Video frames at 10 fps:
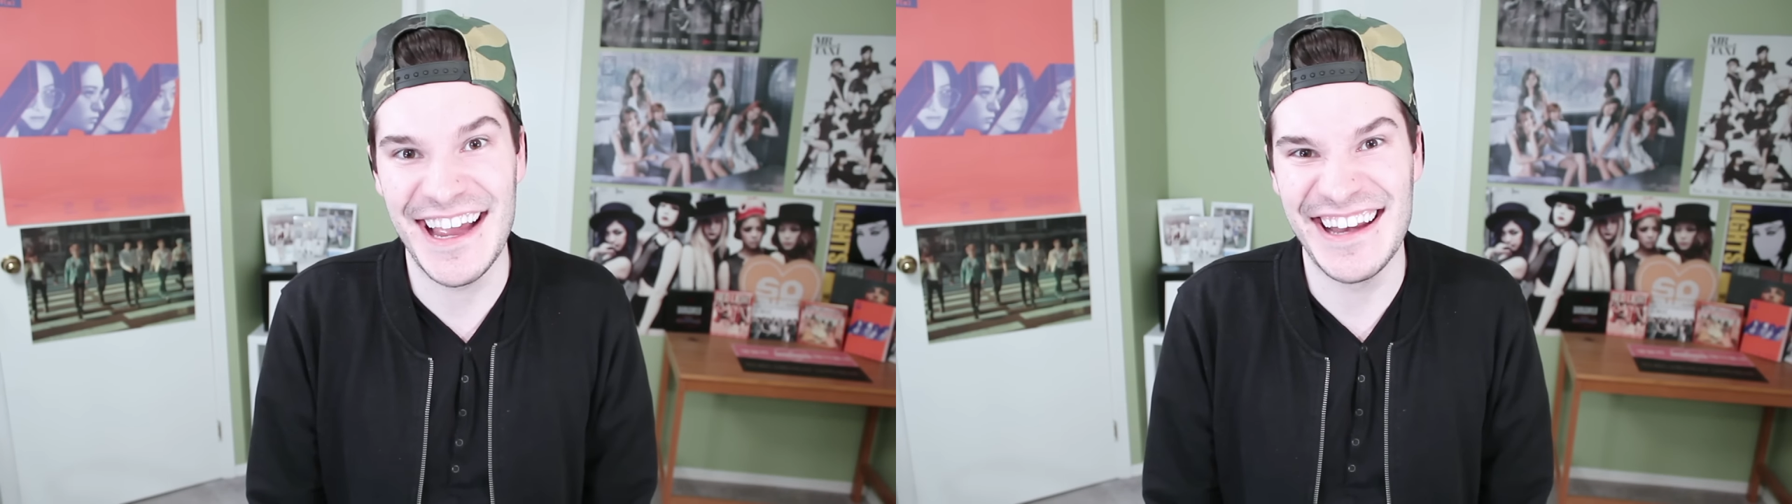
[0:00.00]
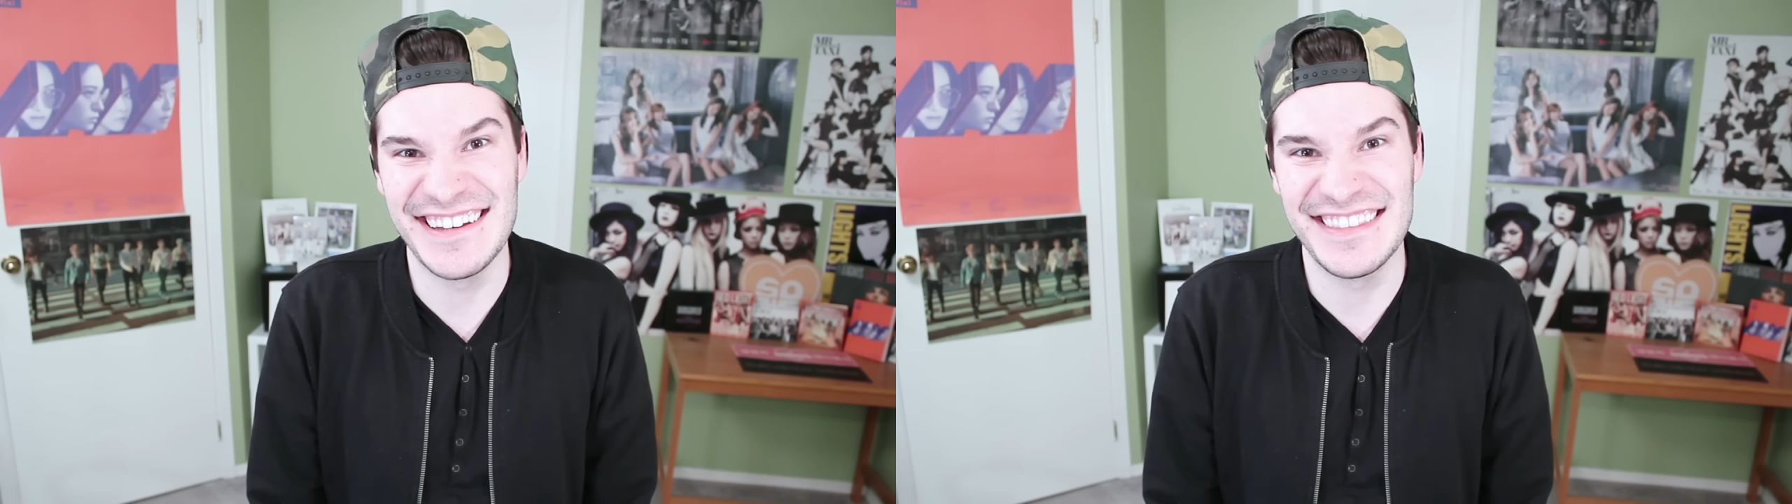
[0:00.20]

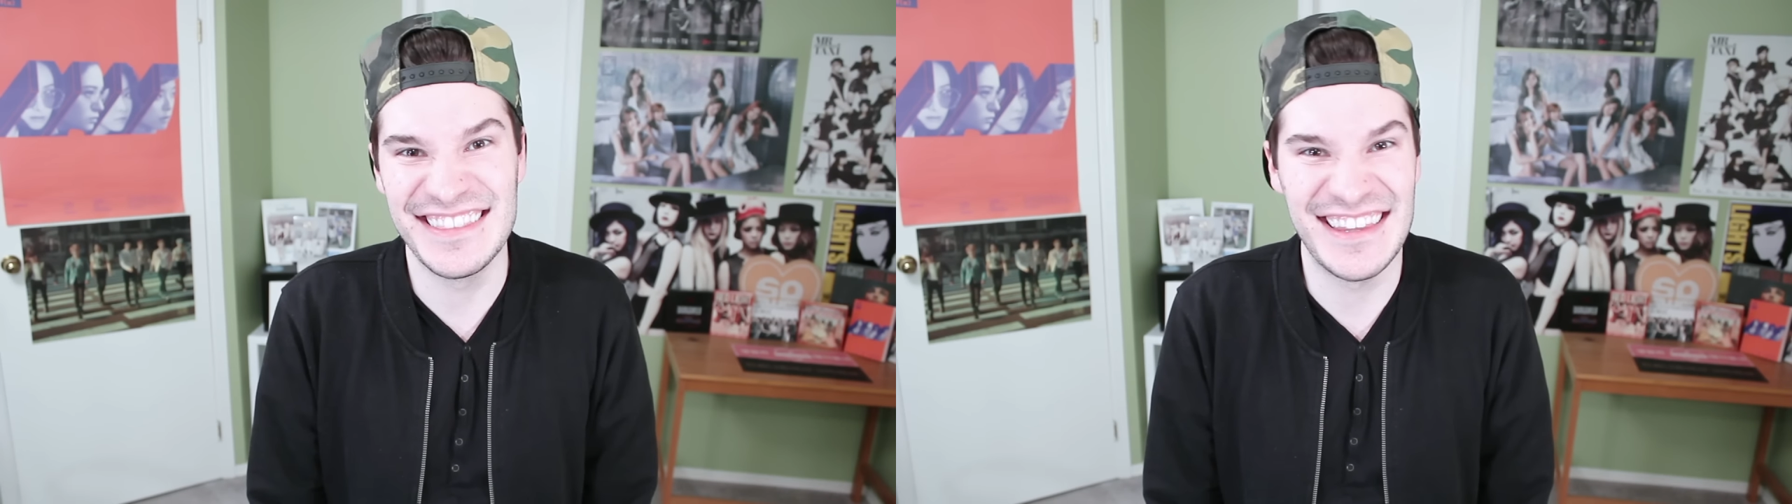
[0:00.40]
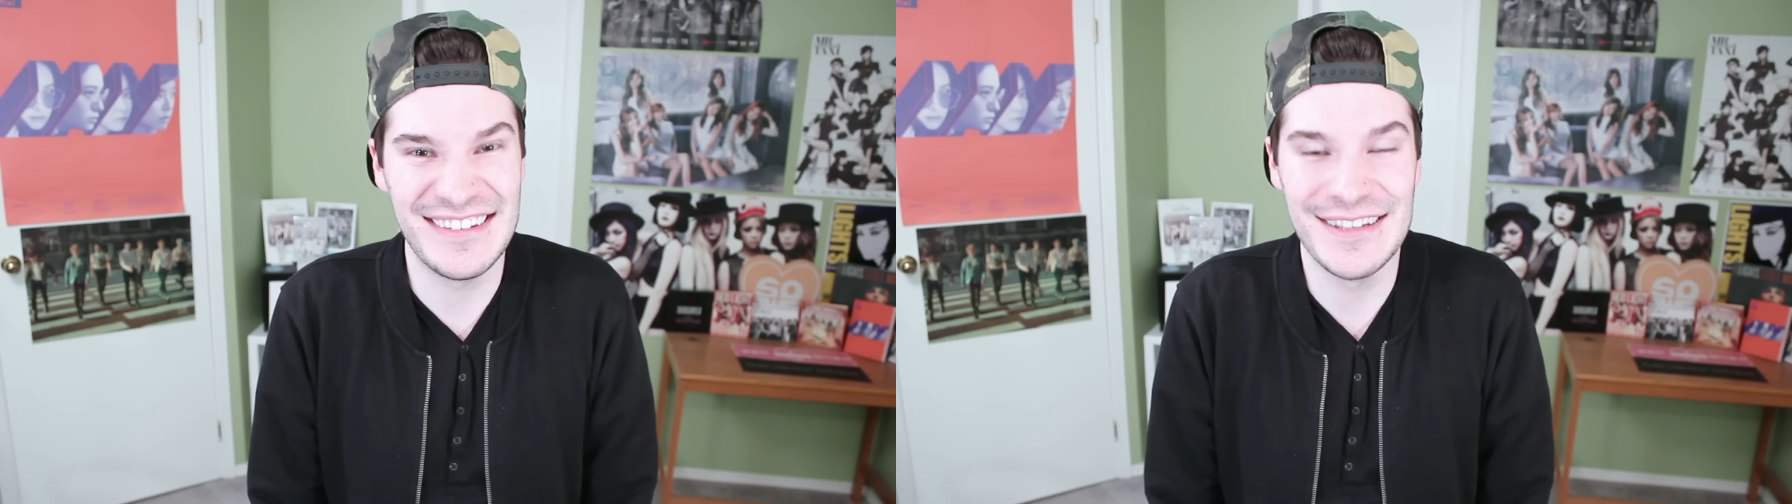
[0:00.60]
and
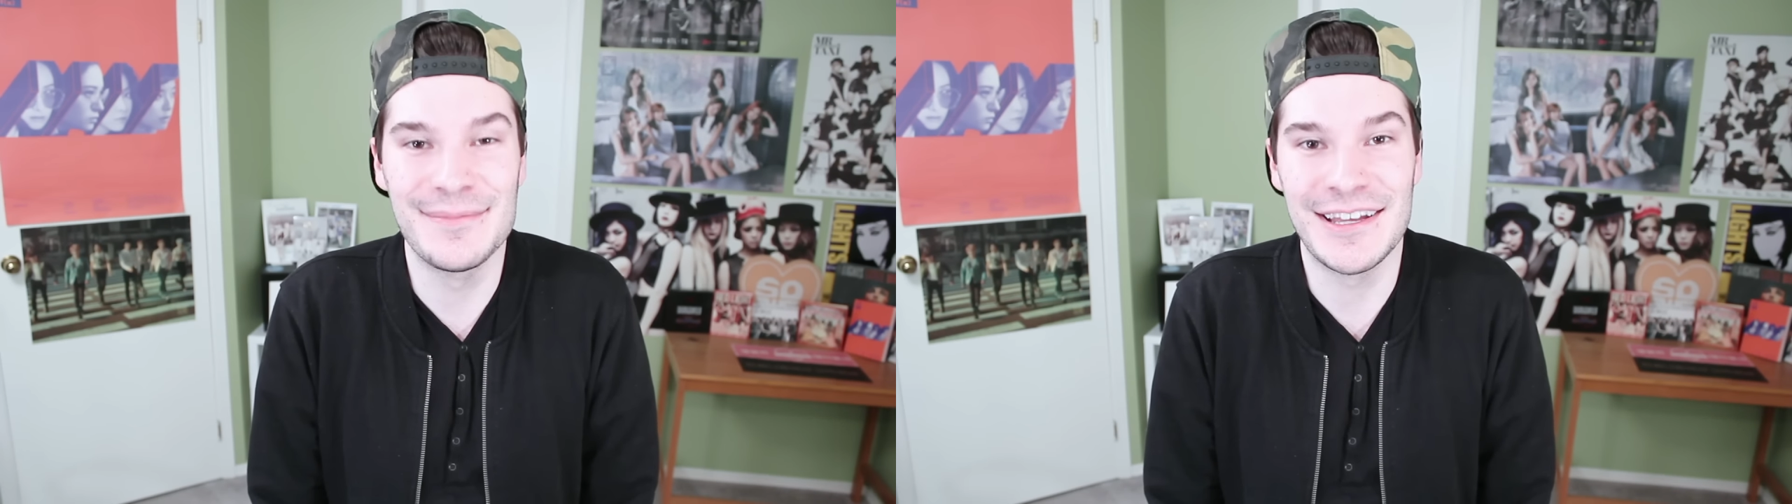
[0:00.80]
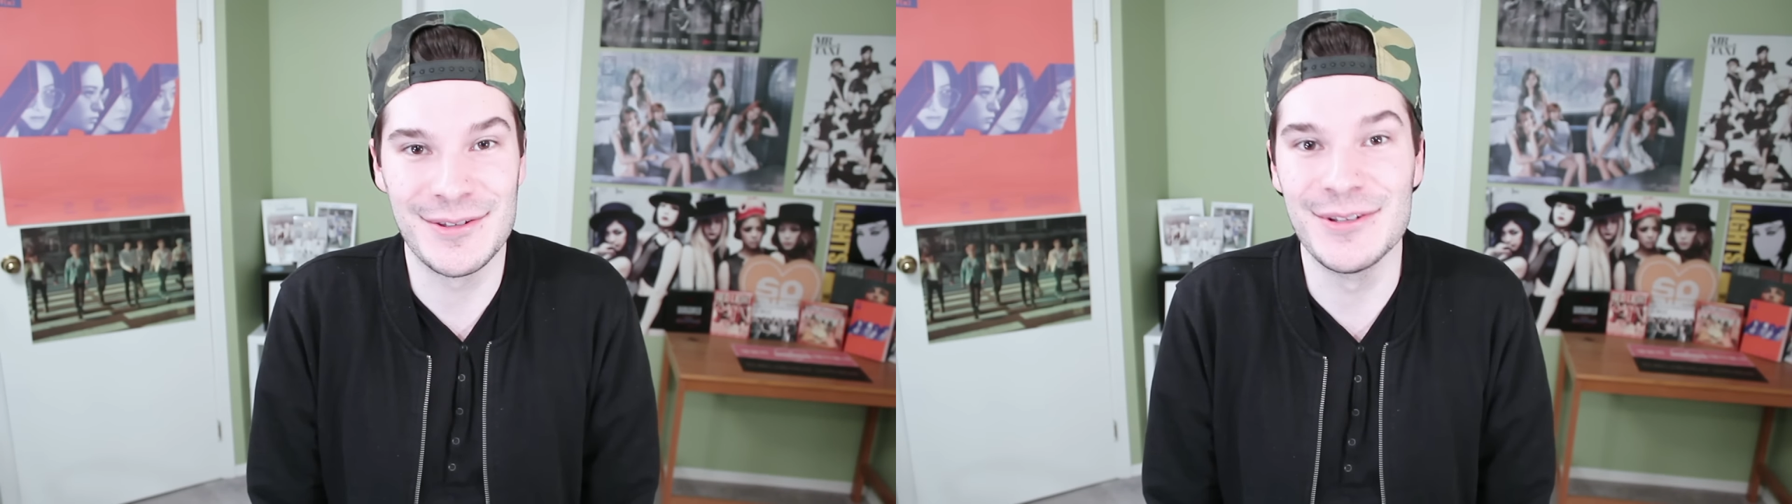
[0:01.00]
they seem
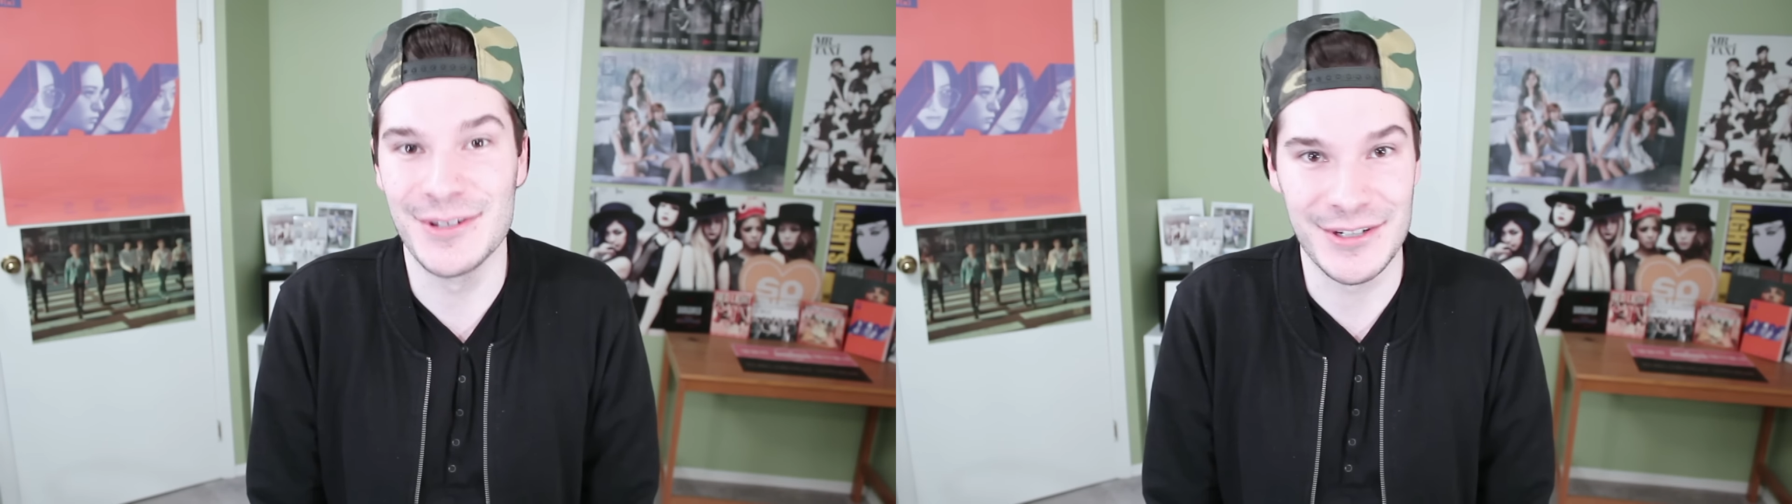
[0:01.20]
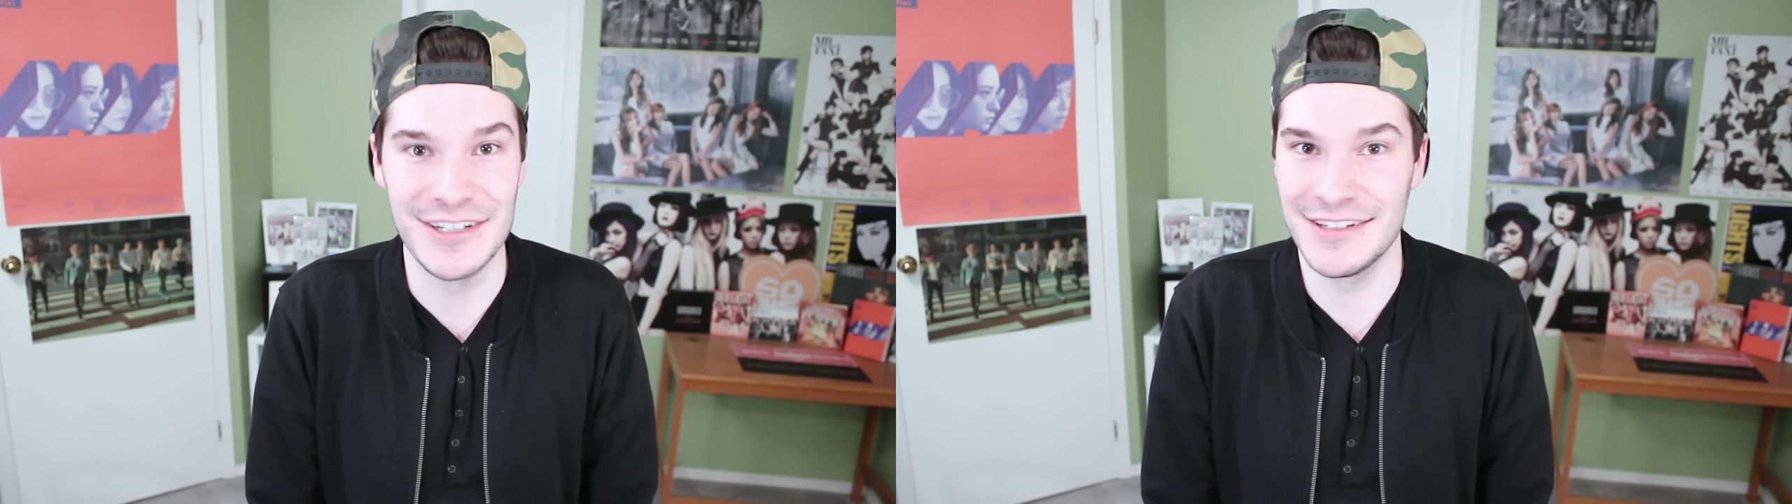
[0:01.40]
like they'll
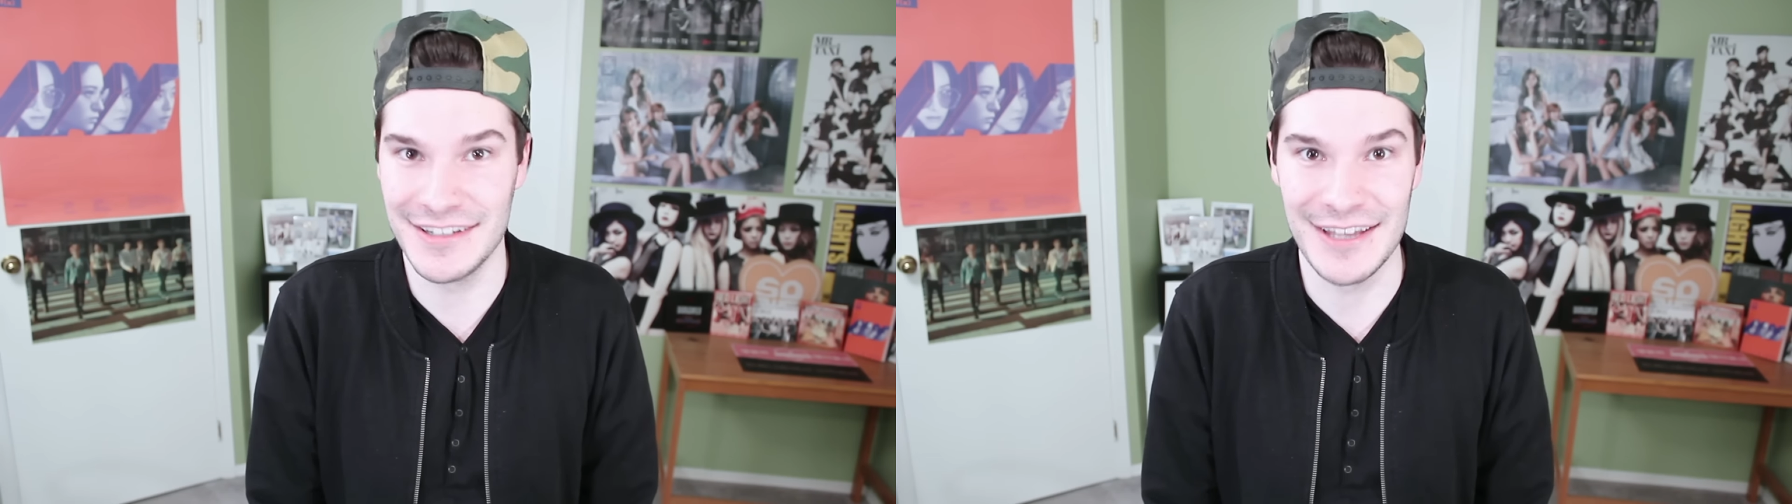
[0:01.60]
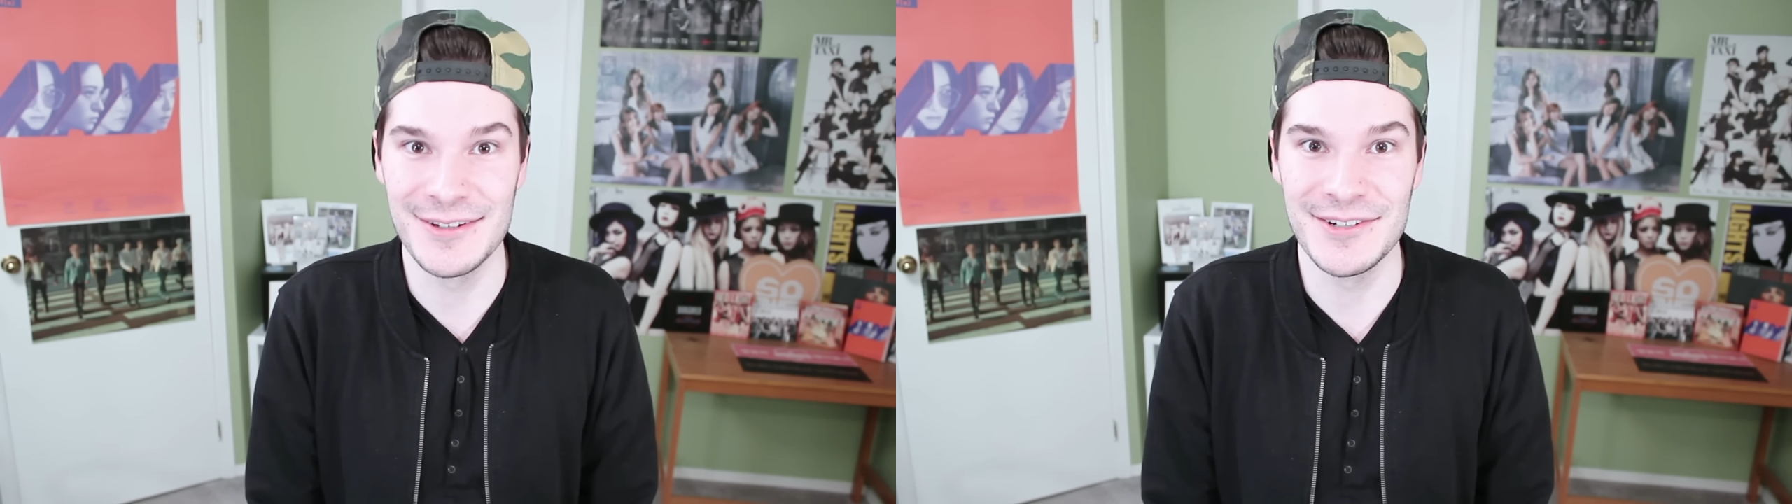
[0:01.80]
look good
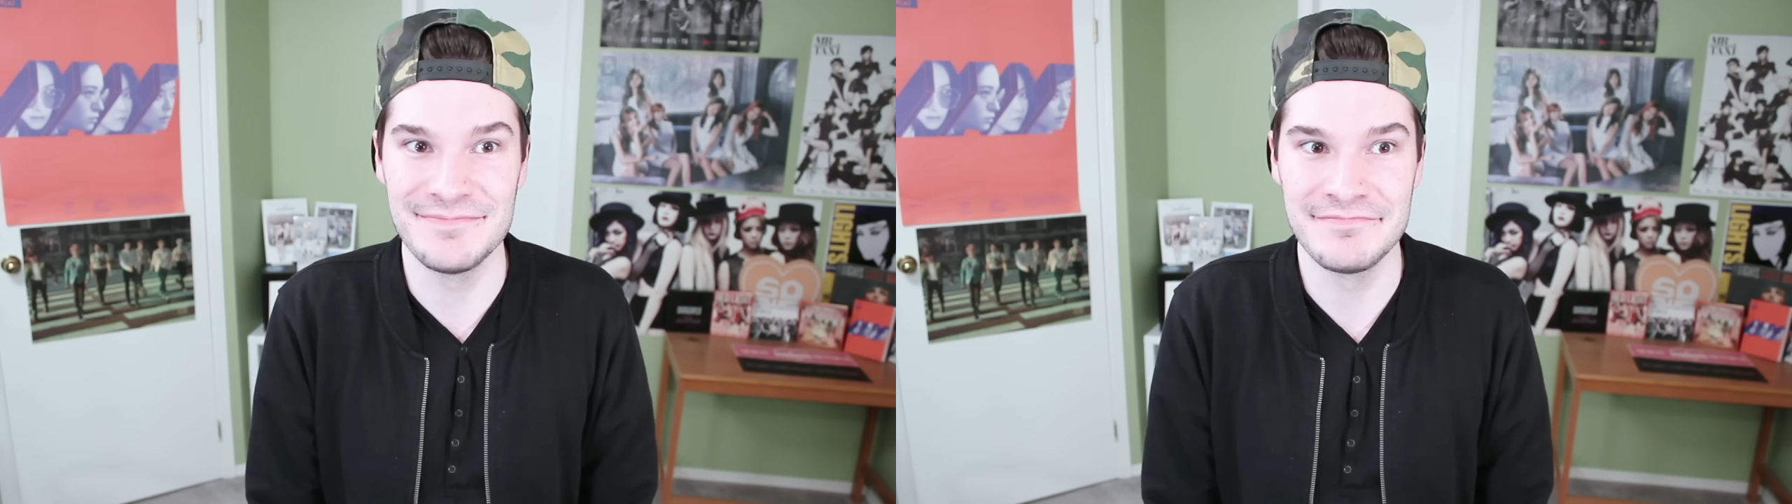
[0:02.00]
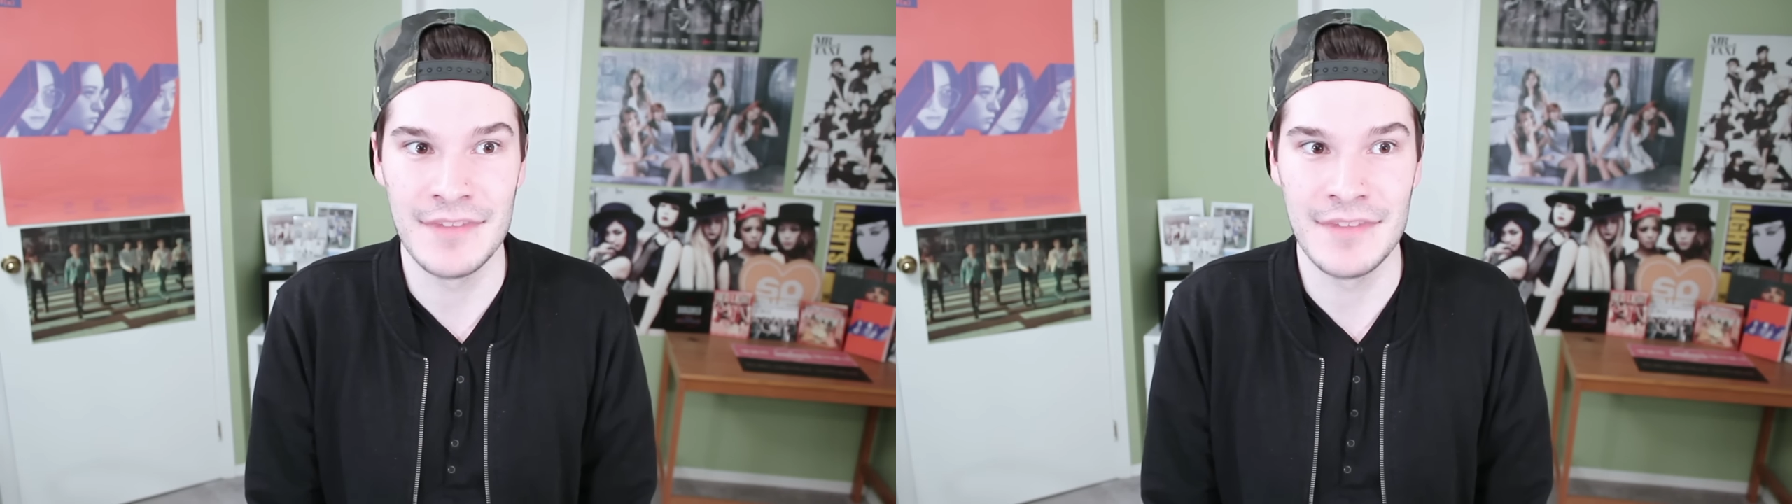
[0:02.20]
together.